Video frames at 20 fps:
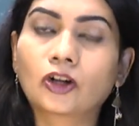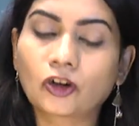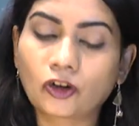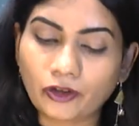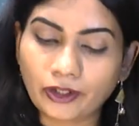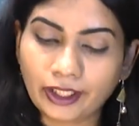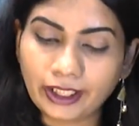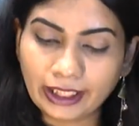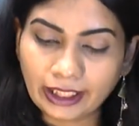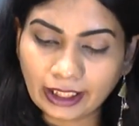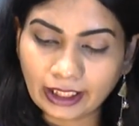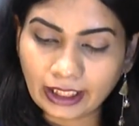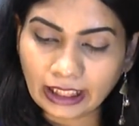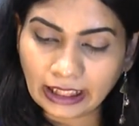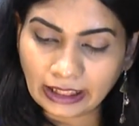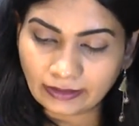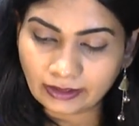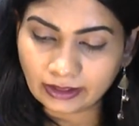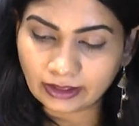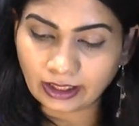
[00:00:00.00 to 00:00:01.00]
coriander
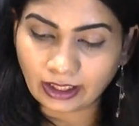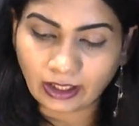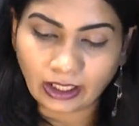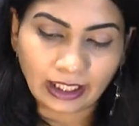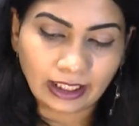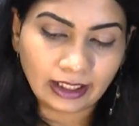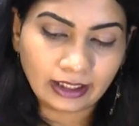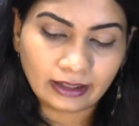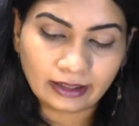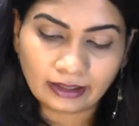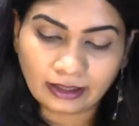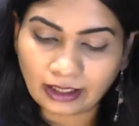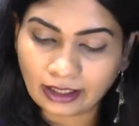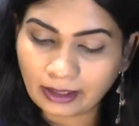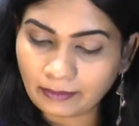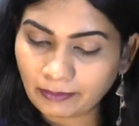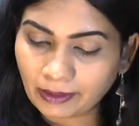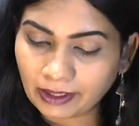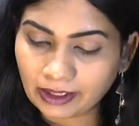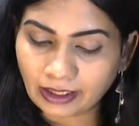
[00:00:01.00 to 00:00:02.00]
leaves and
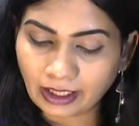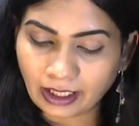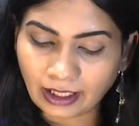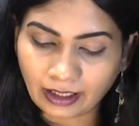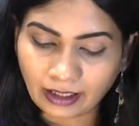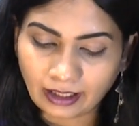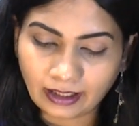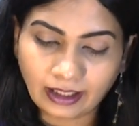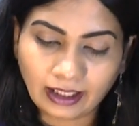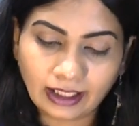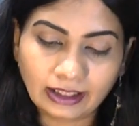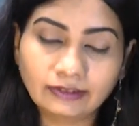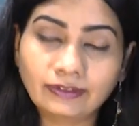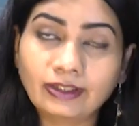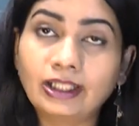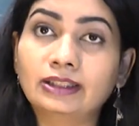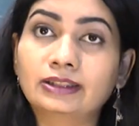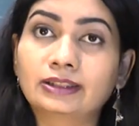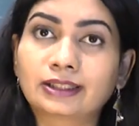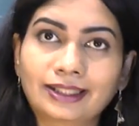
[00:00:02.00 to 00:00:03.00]
kadi patta as
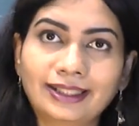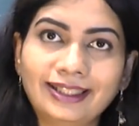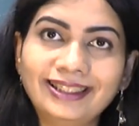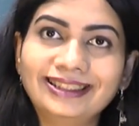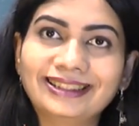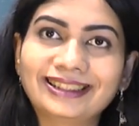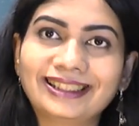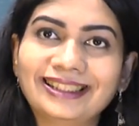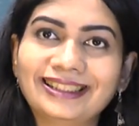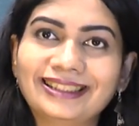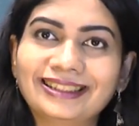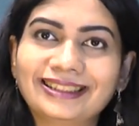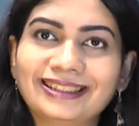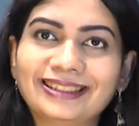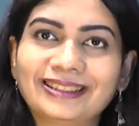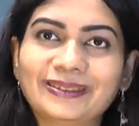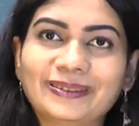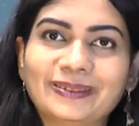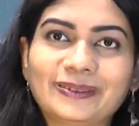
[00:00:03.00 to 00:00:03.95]
well as green chilies.